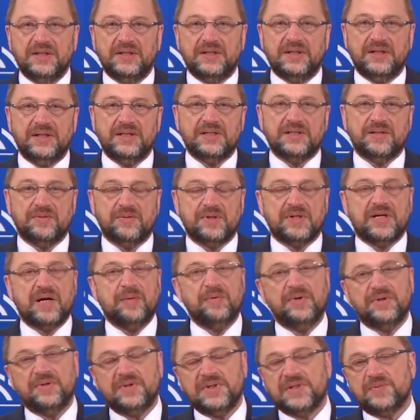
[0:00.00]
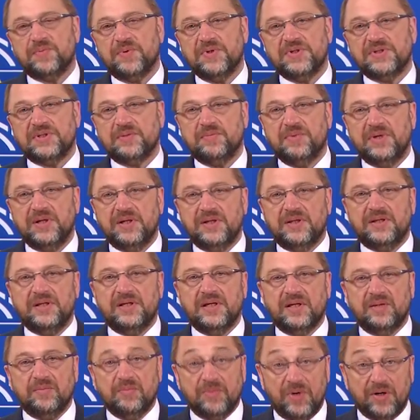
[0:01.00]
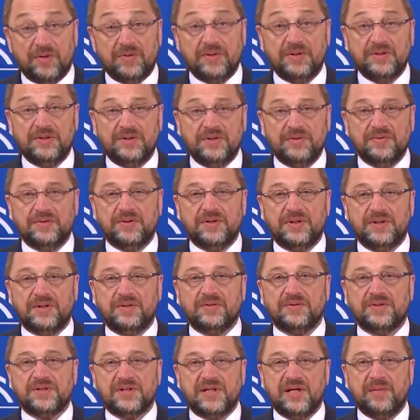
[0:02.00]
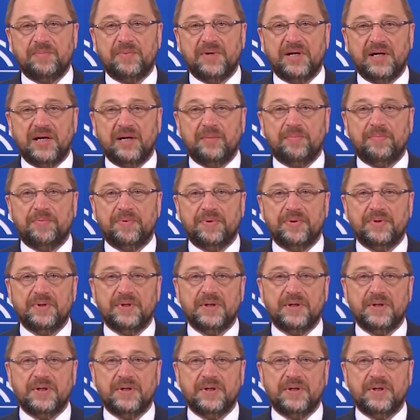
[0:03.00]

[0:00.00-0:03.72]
It is our common responsibility and moral duty to step up